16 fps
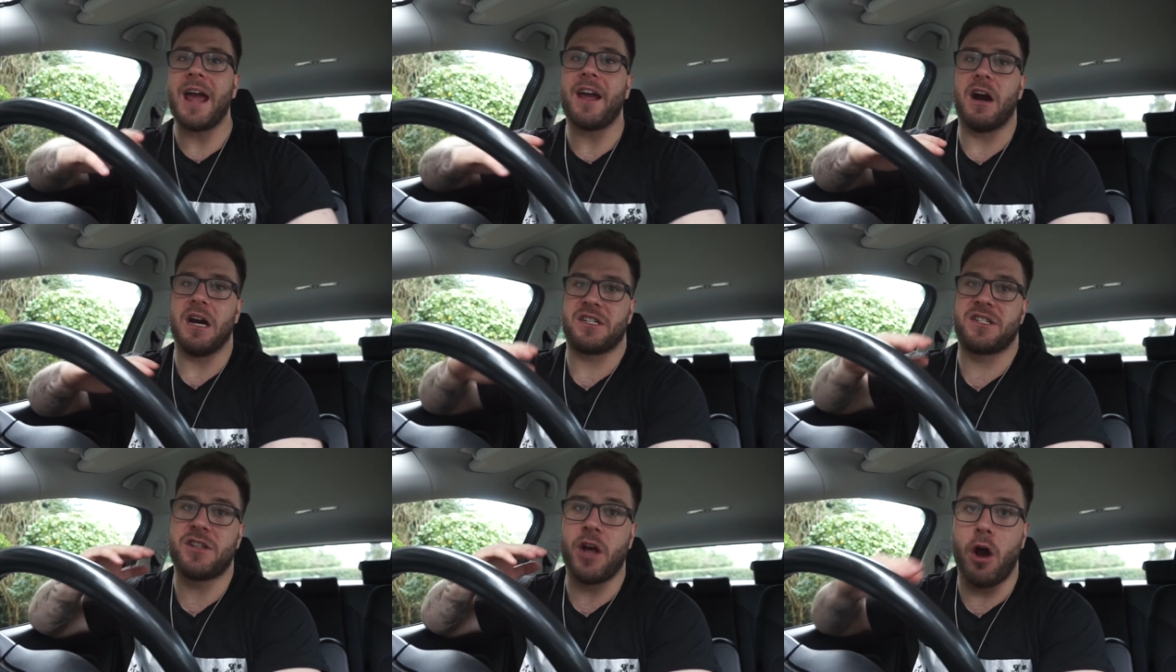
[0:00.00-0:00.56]

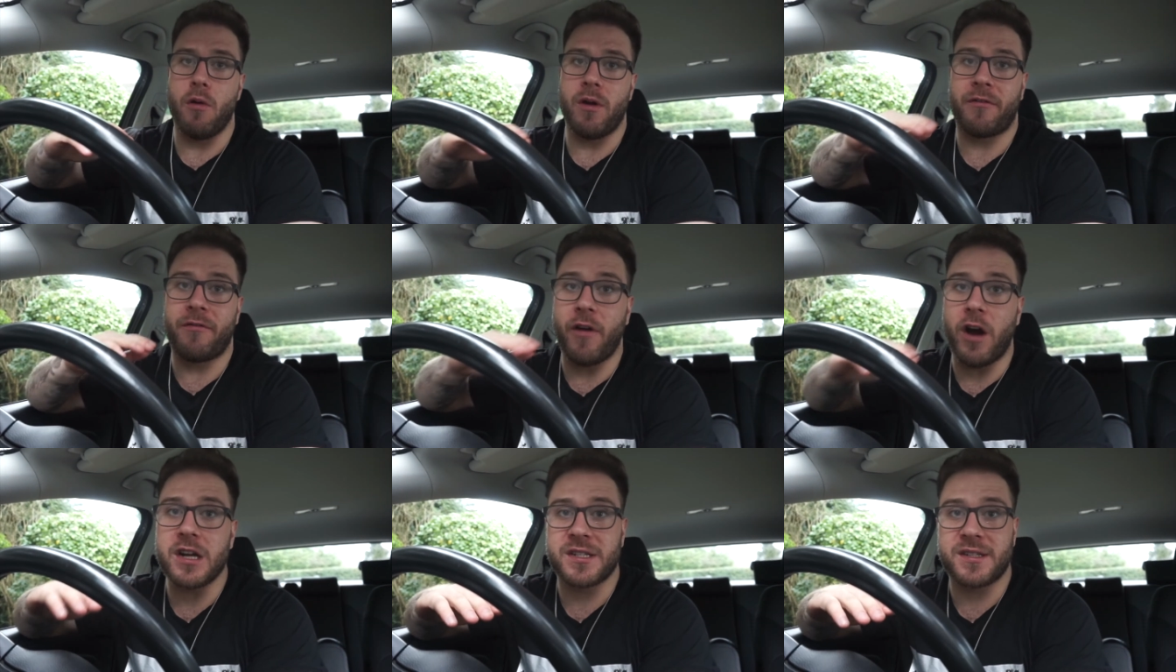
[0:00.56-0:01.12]
guys, so the
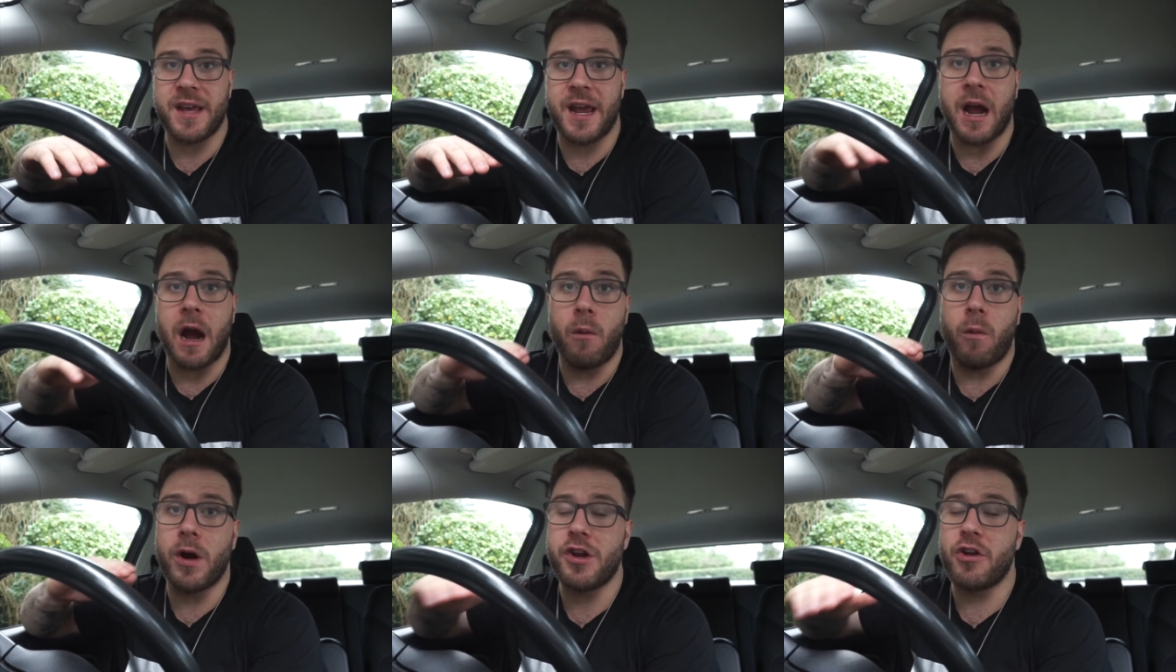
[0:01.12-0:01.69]
first thing
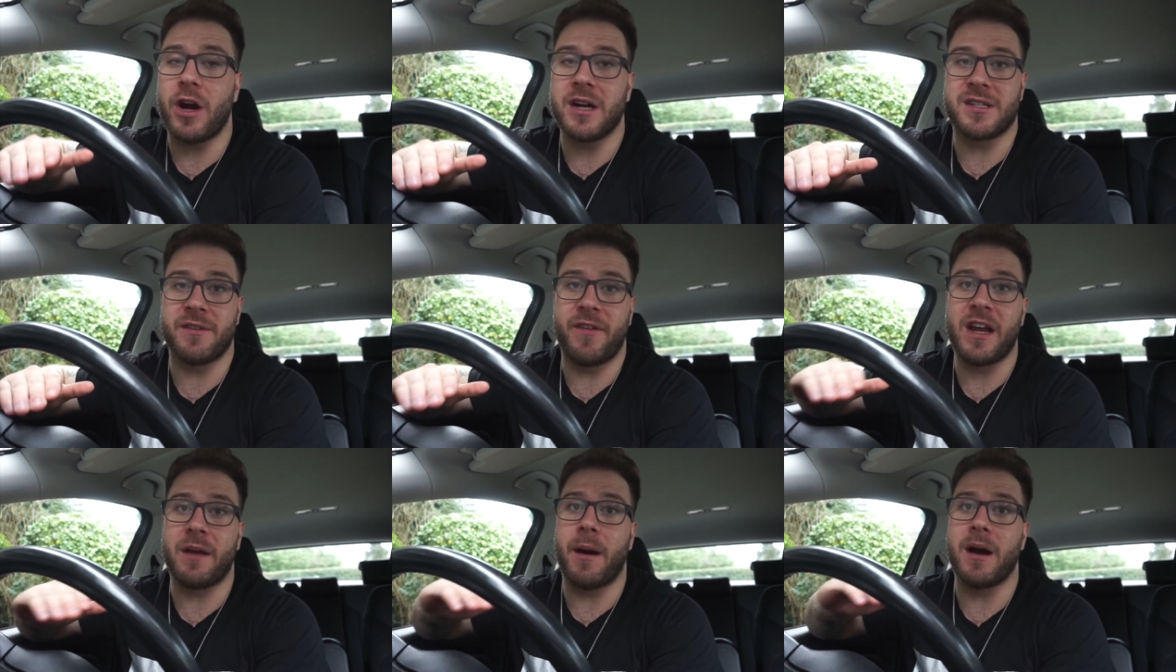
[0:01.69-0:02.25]
I want you guys to
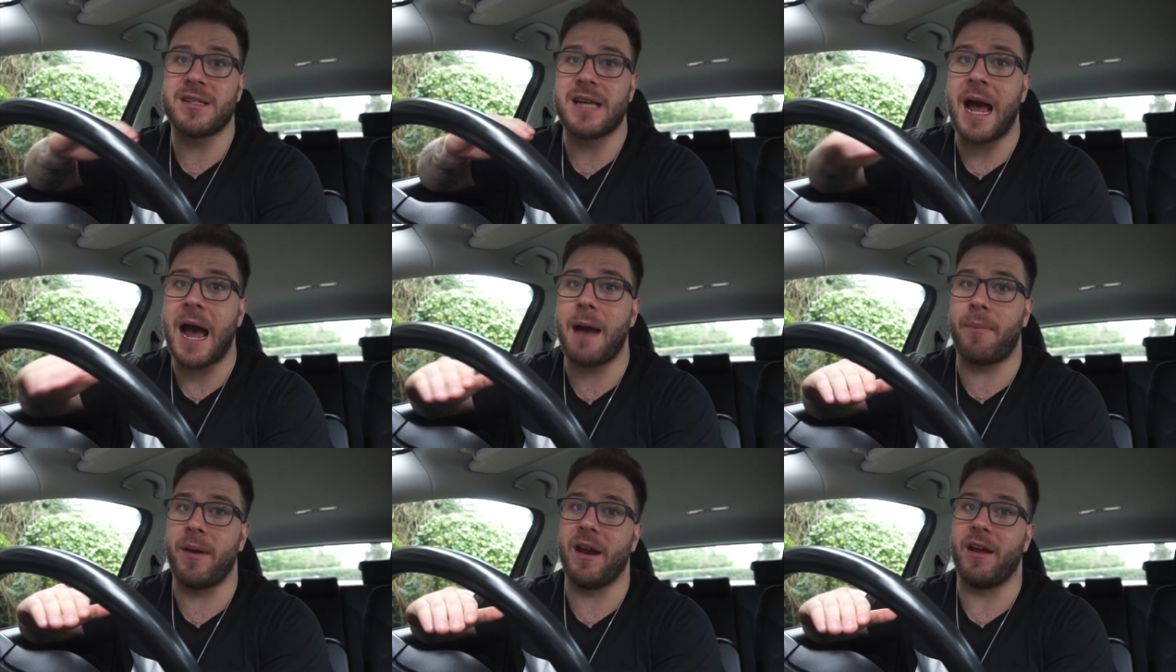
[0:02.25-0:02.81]
think about is
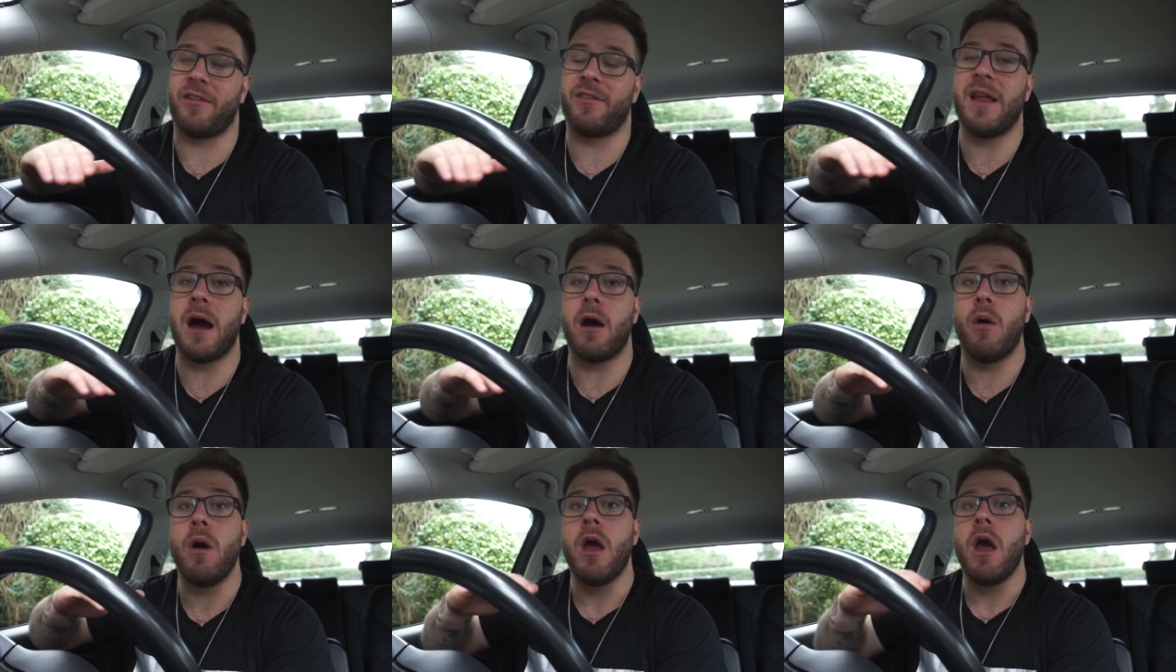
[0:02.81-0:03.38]
happiness.
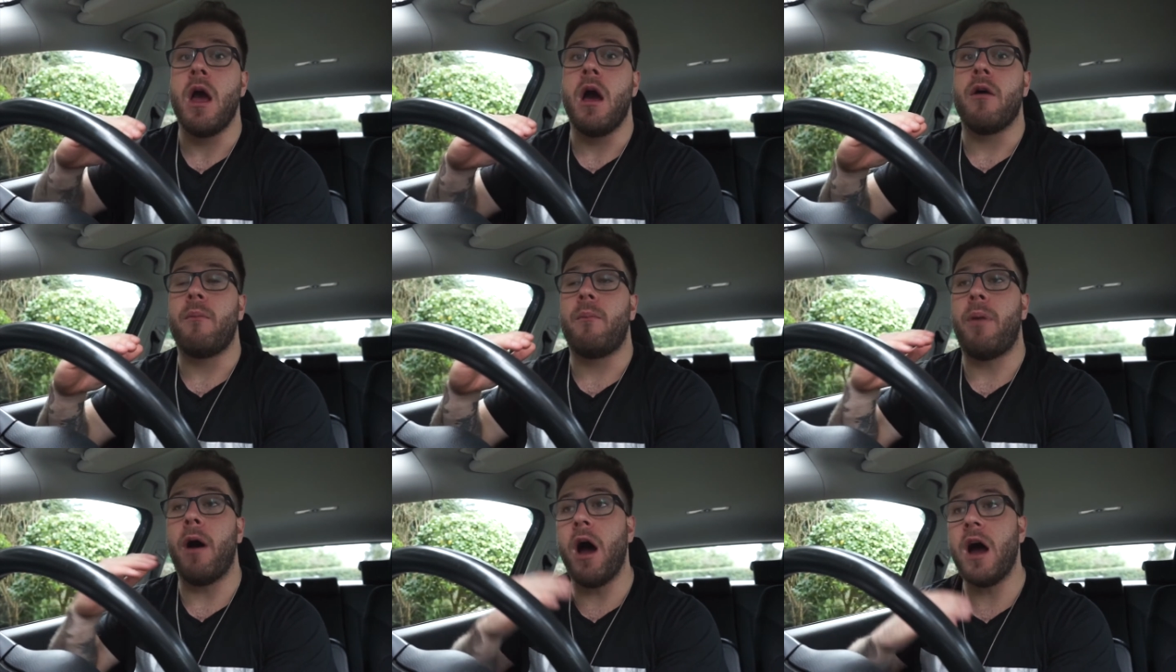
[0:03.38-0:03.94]
Now,
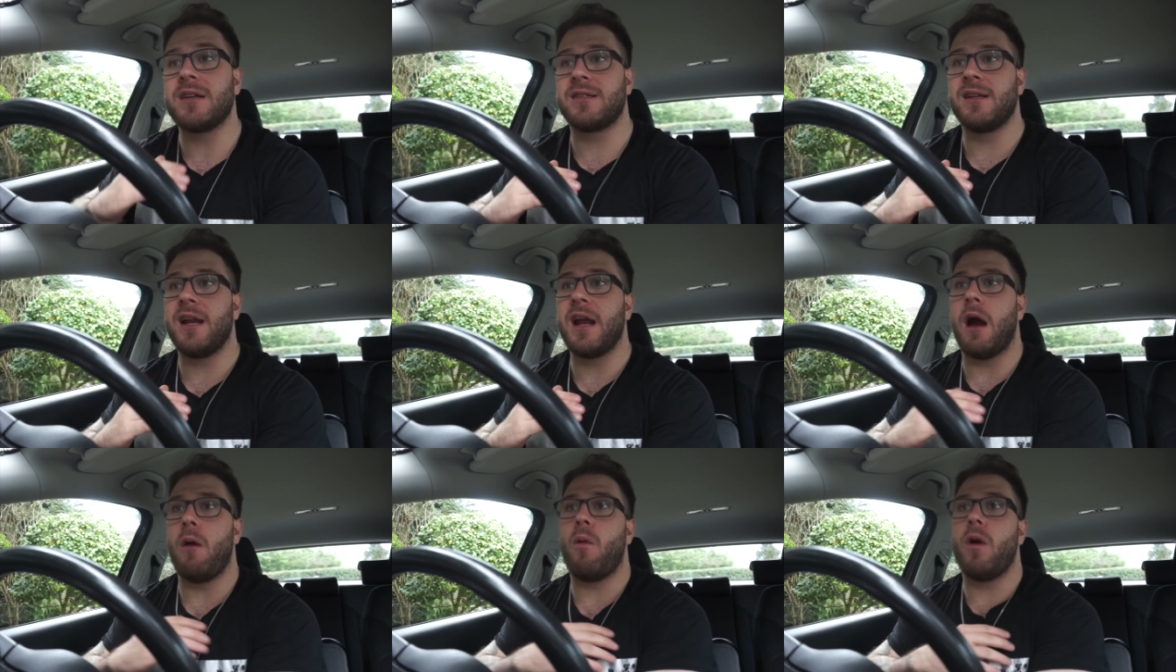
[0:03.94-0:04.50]

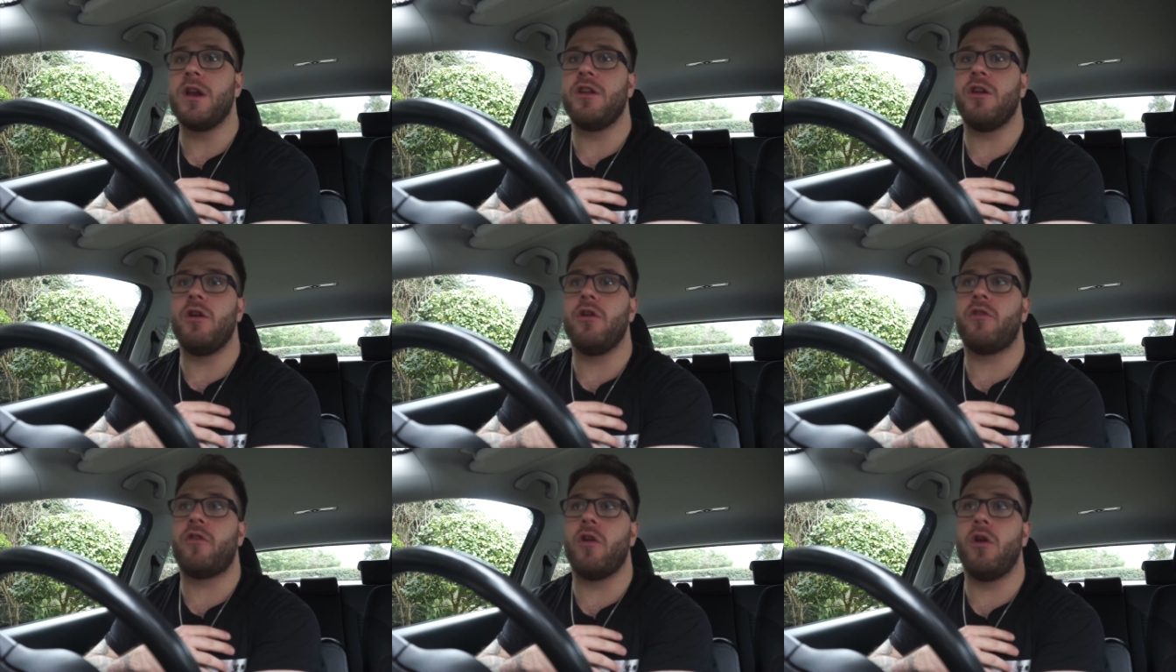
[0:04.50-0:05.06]
personally, I want
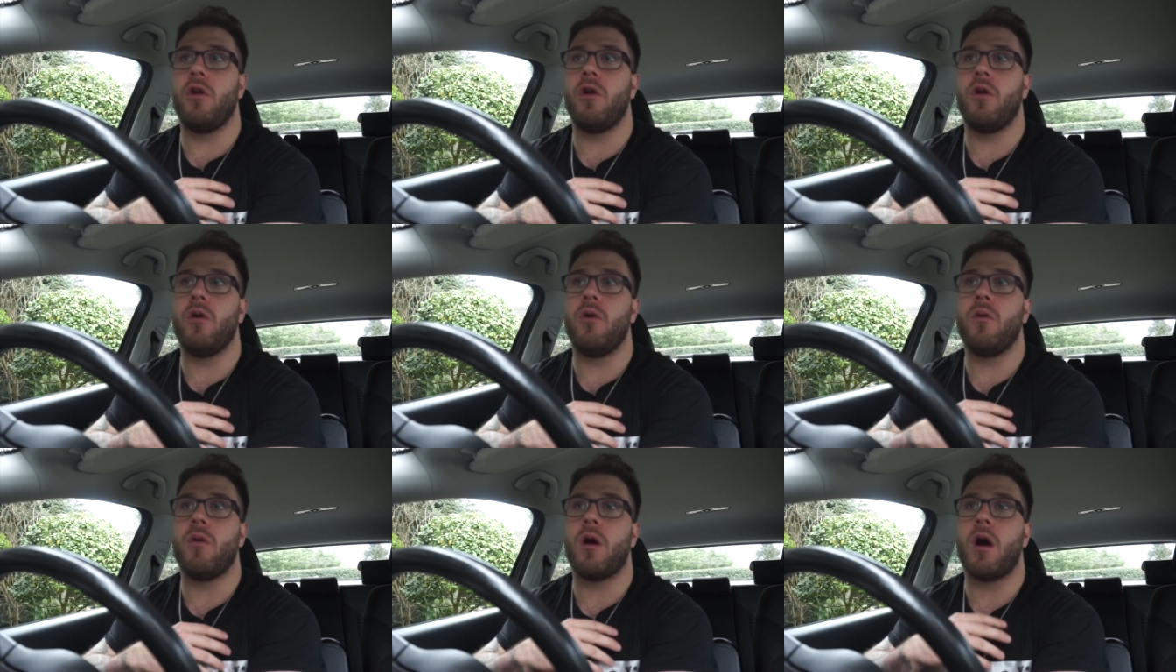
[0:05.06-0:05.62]
you
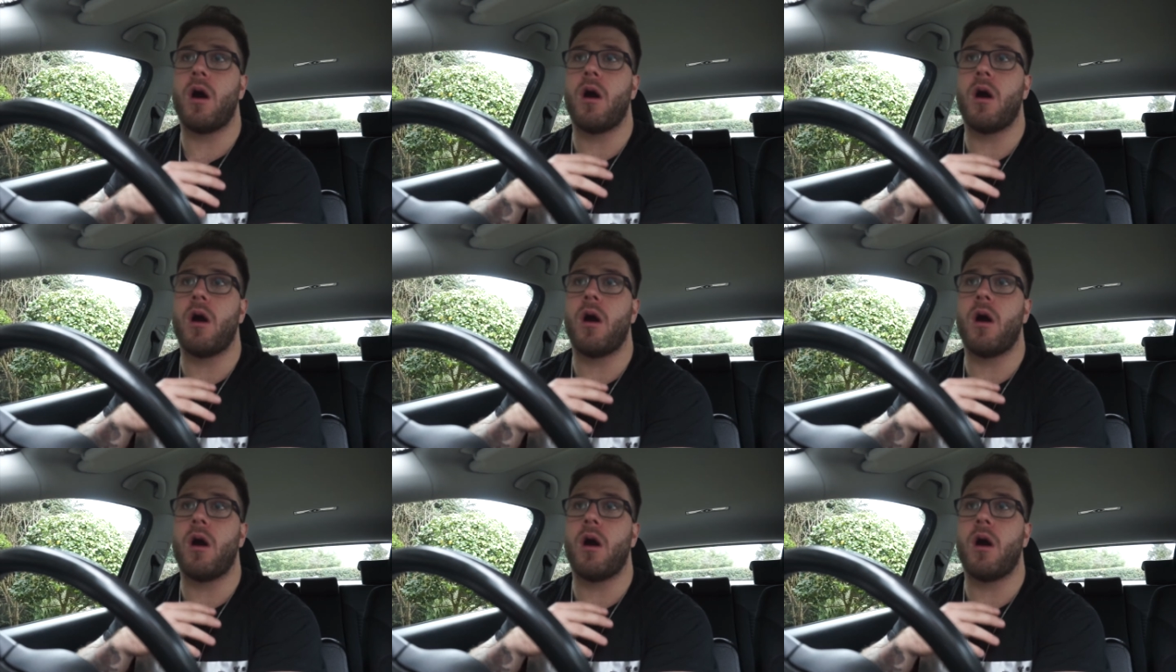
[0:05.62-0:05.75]
to...